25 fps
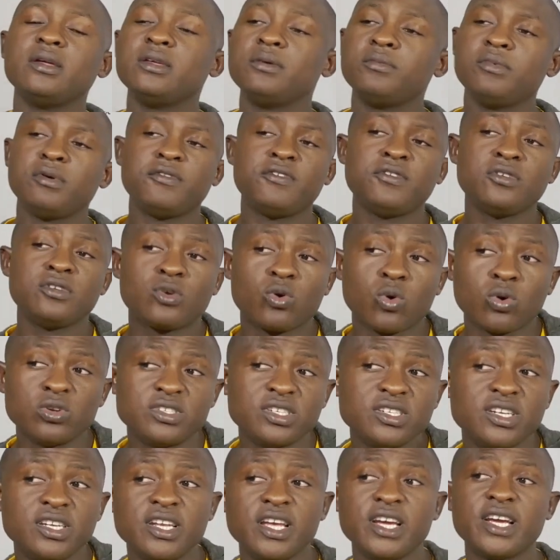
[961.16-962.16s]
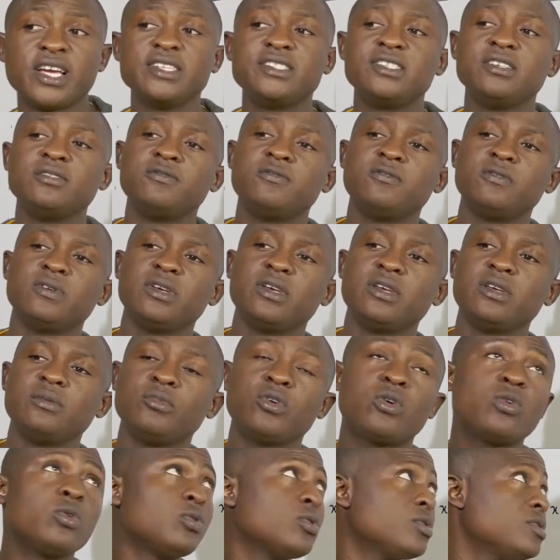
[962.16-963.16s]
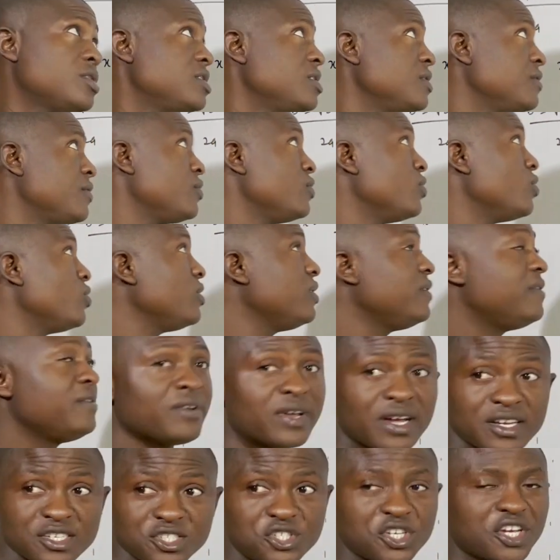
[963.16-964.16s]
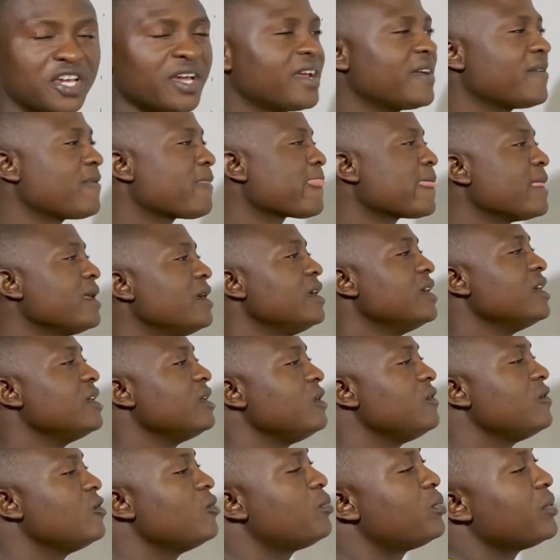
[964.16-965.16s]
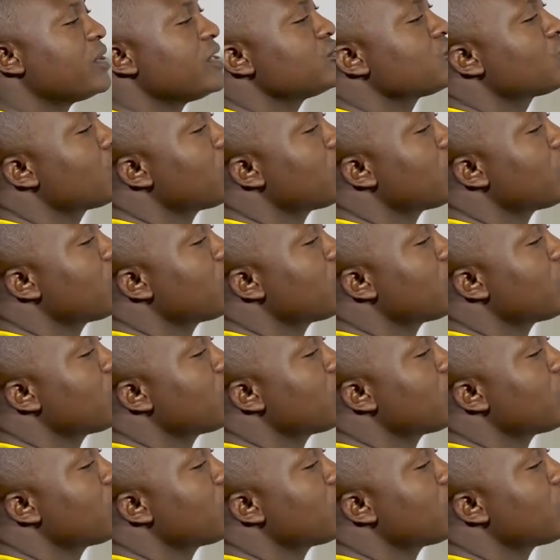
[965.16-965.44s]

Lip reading: maybe contain a negative. Because you know, if you can check, if you press